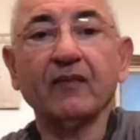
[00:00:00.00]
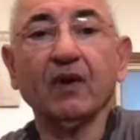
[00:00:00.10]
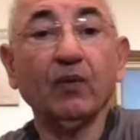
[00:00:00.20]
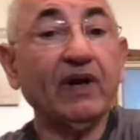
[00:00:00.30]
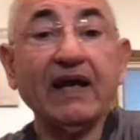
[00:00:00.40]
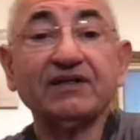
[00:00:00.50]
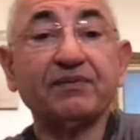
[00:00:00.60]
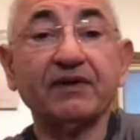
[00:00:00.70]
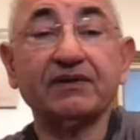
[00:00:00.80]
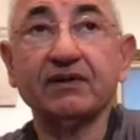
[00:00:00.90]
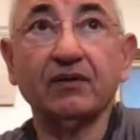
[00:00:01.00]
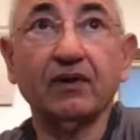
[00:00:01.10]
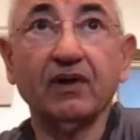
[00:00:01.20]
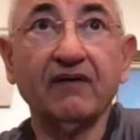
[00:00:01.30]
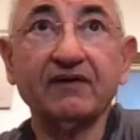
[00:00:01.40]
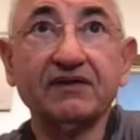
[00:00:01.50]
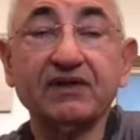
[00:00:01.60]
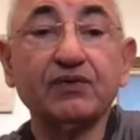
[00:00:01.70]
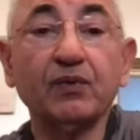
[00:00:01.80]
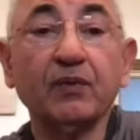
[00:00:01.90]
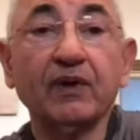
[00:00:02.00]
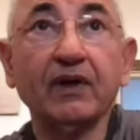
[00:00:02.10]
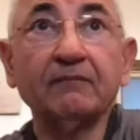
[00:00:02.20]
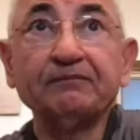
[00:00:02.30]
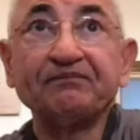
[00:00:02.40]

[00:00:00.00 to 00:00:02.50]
We're experts. Ever since we were